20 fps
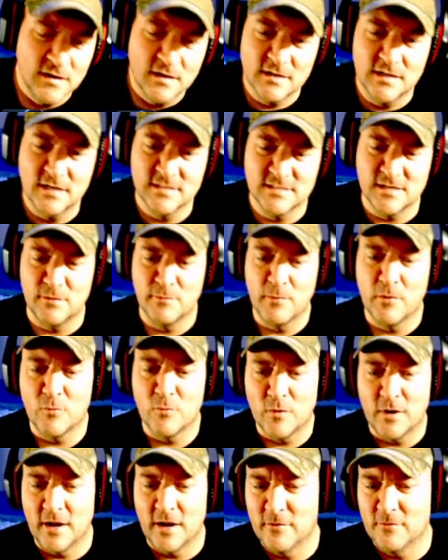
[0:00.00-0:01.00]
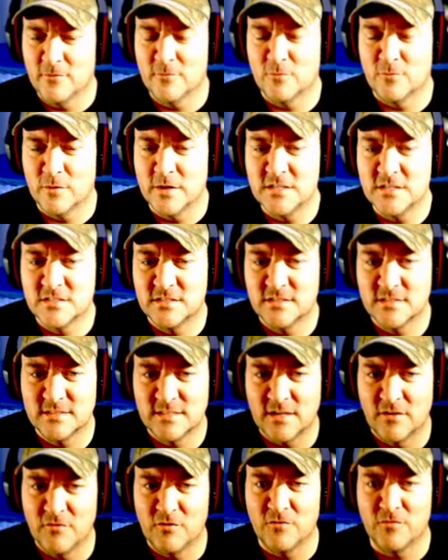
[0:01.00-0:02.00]
because I remember when I reached
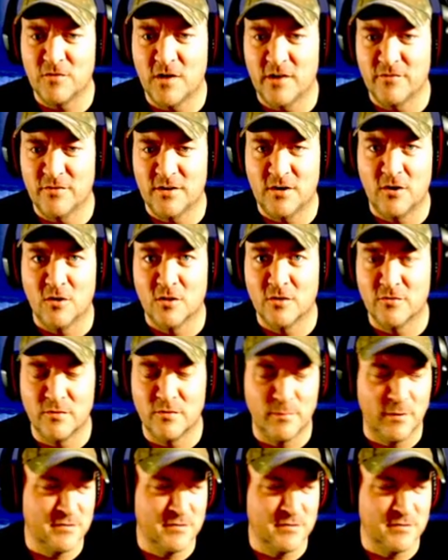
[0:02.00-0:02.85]
75 in all of them,